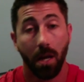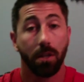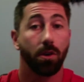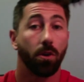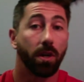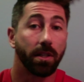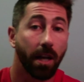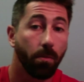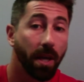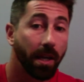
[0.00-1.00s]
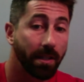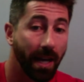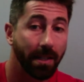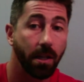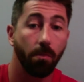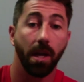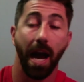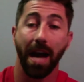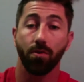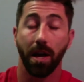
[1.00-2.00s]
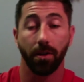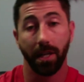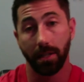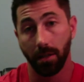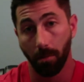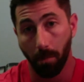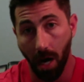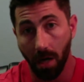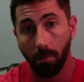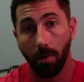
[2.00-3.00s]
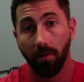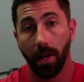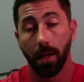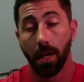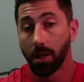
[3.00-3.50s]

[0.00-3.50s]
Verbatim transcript: so instead of being a test on me, i'd rather get to the bottom of it